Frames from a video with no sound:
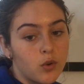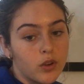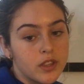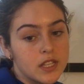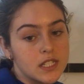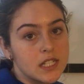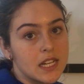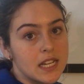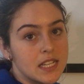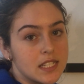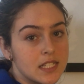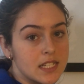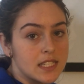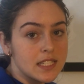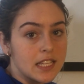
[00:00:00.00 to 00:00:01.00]
or the
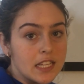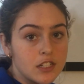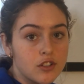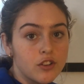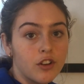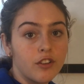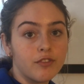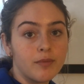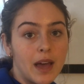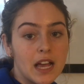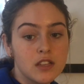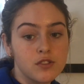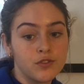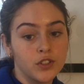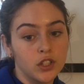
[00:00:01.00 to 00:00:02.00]
change in center of
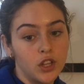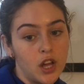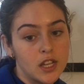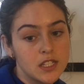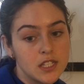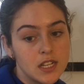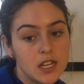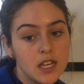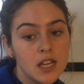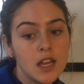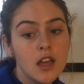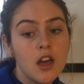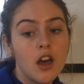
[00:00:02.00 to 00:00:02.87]
mass velocity